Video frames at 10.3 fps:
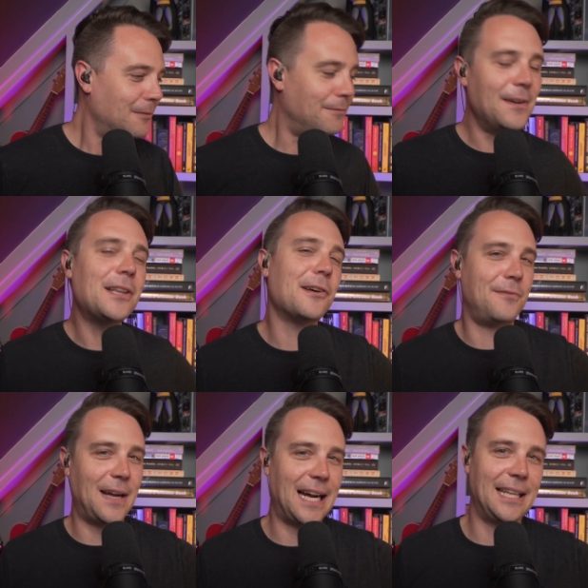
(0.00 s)

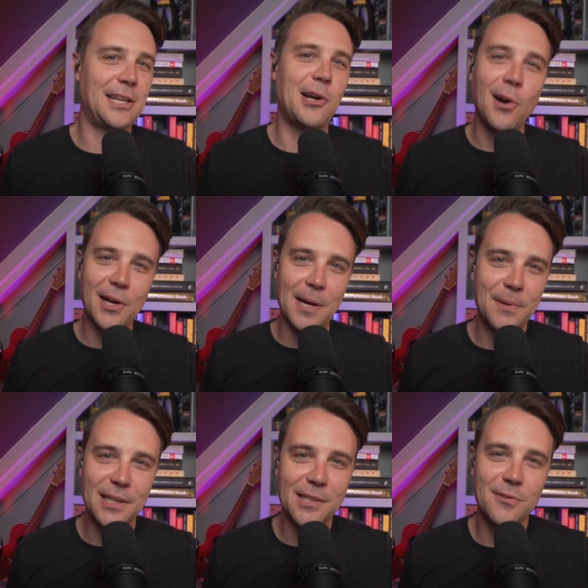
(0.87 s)
vilify the car
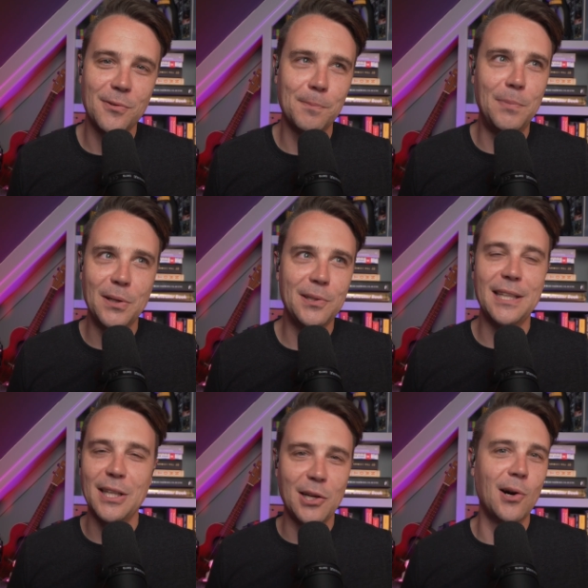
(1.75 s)
companies for
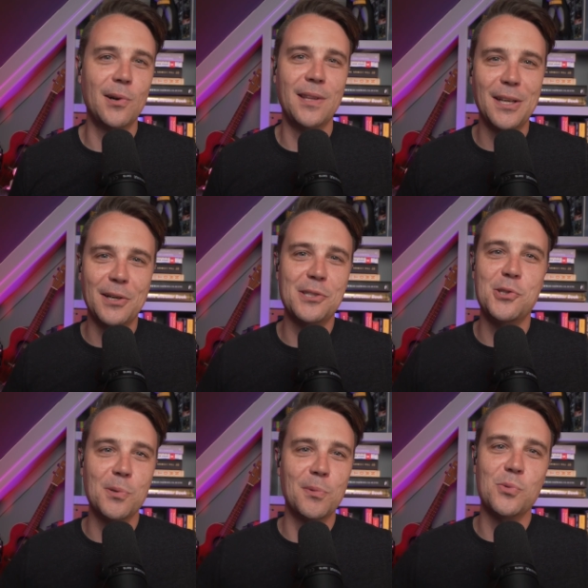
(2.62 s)
building the car that their
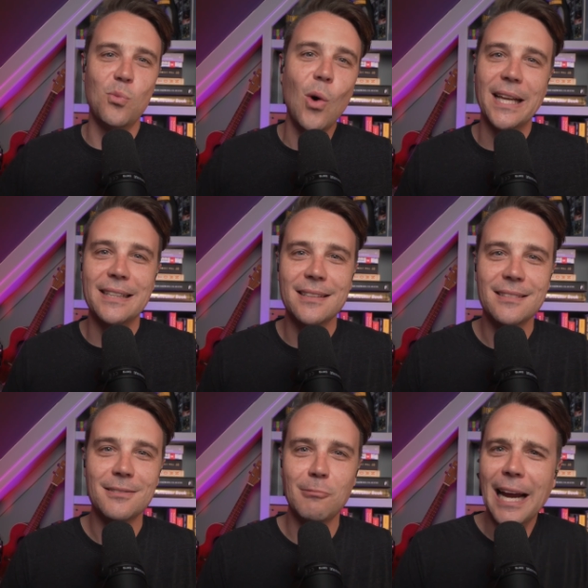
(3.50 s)
consumers want.
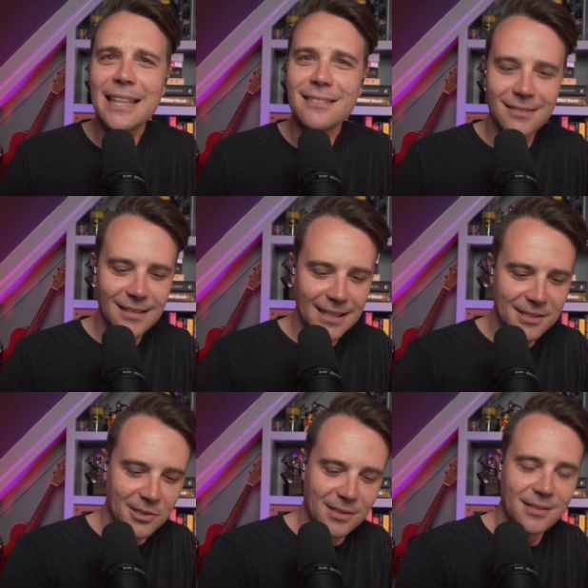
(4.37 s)
Right?
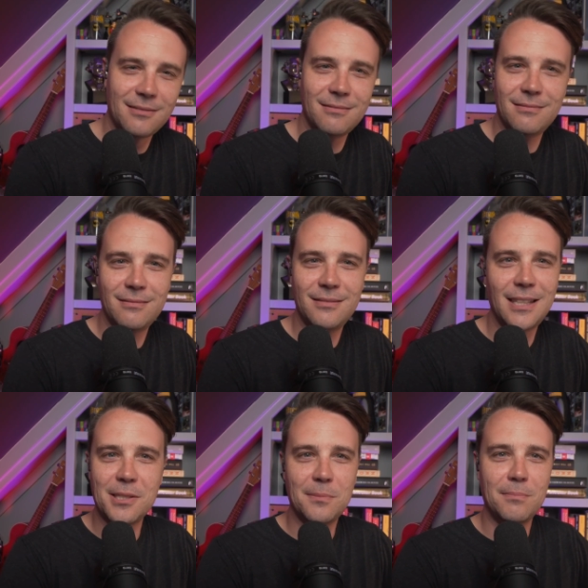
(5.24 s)
That's just
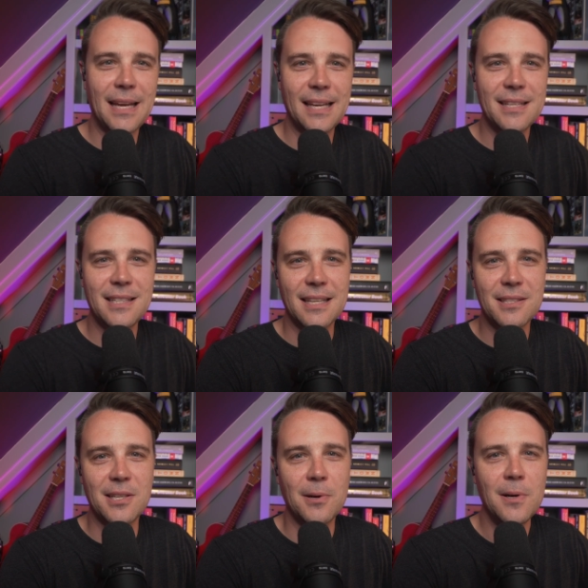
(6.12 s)
doesn't make any
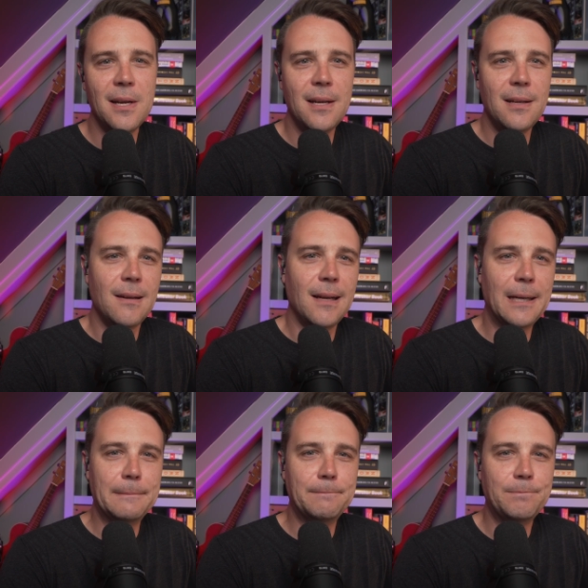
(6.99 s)
sense. So,
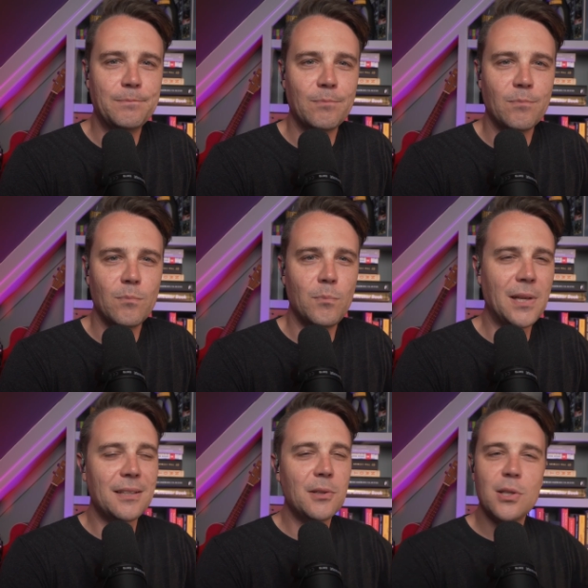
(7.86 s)
um,
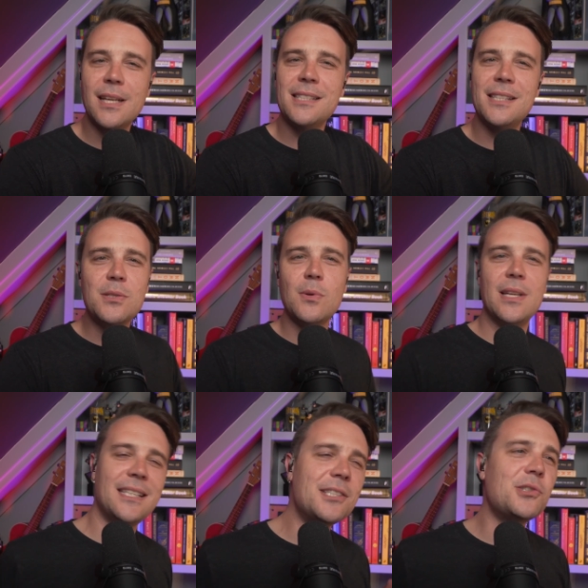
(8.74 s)
but because this
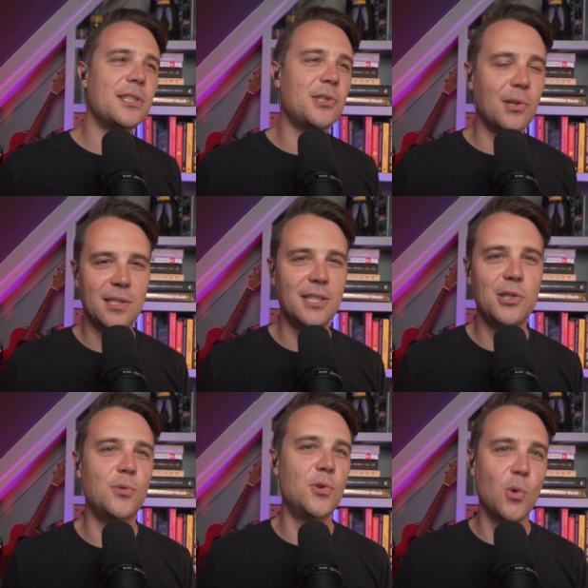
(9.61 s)
essentially turns
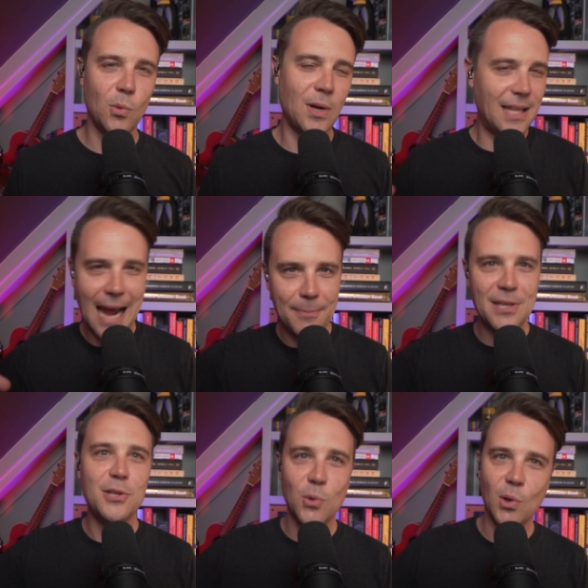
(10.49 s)
into Nor- what
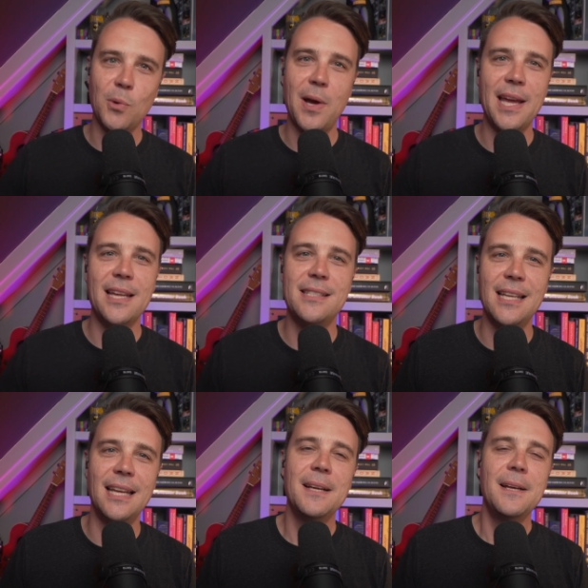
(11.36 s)
happened in Norway is
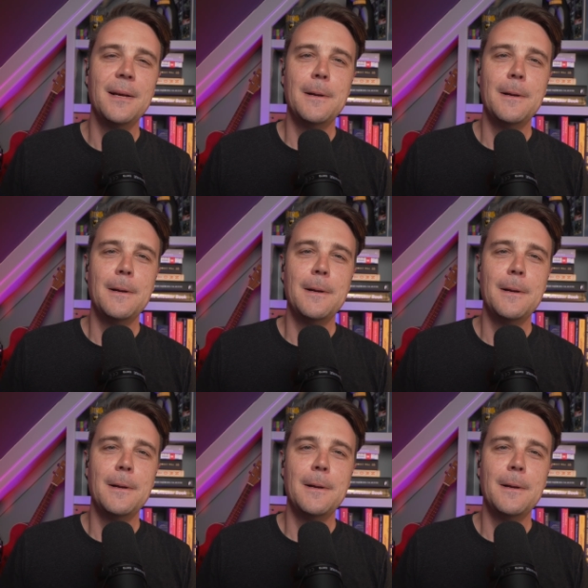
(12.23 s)
that